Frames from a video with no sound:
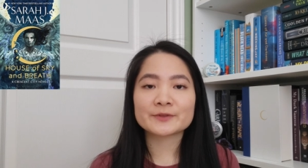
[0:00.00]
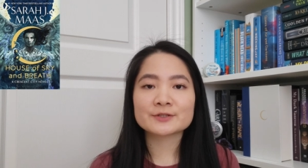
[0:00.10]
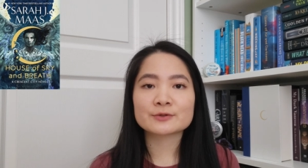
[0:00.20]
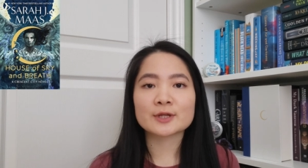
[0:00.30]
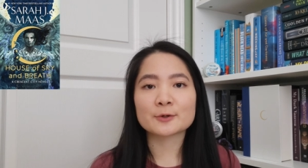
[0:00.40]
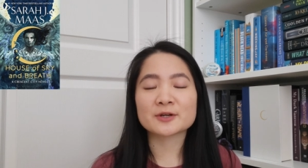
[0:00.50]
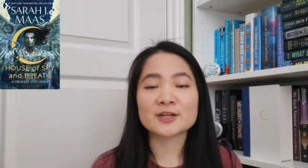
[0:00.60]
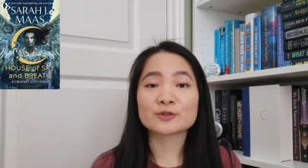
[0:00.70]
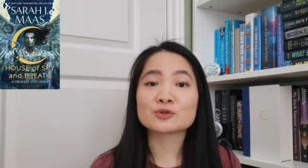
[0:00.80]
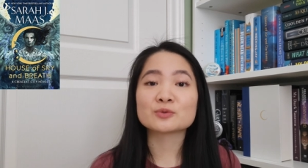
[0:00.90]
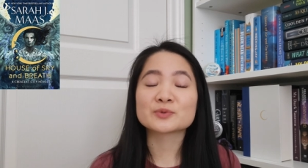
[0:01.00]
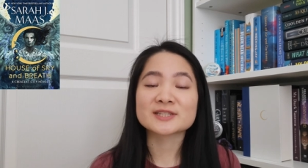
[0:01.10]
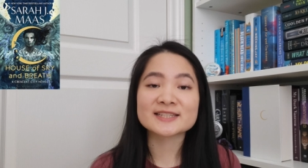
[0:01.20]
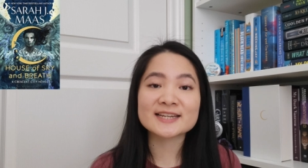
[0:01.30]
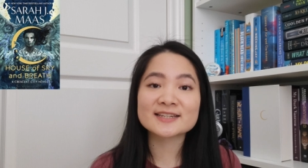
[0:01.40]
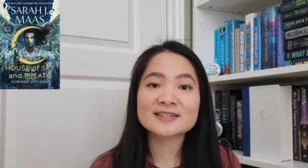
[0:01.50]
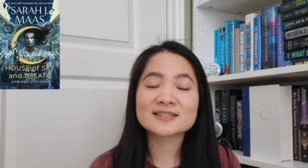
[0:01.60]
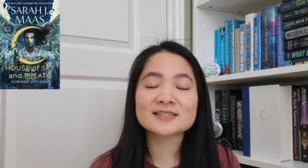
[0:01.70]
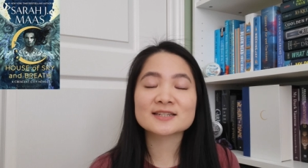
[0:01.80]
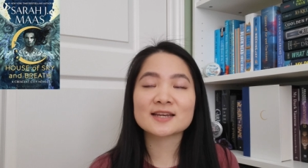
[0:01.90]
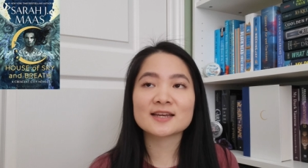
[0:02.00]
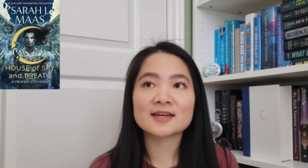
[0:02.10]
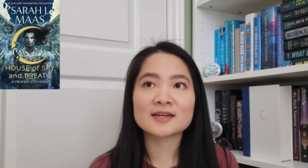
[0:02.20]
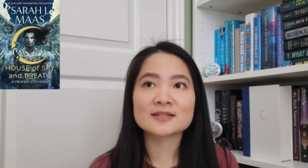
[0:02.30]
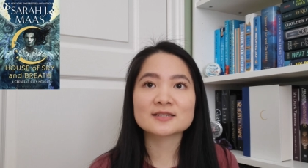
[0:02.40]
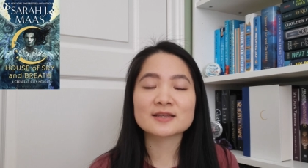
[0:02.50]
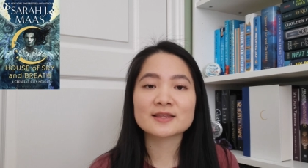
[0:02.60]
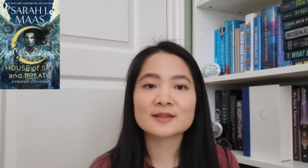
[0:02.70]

so that would include Prince Aidas and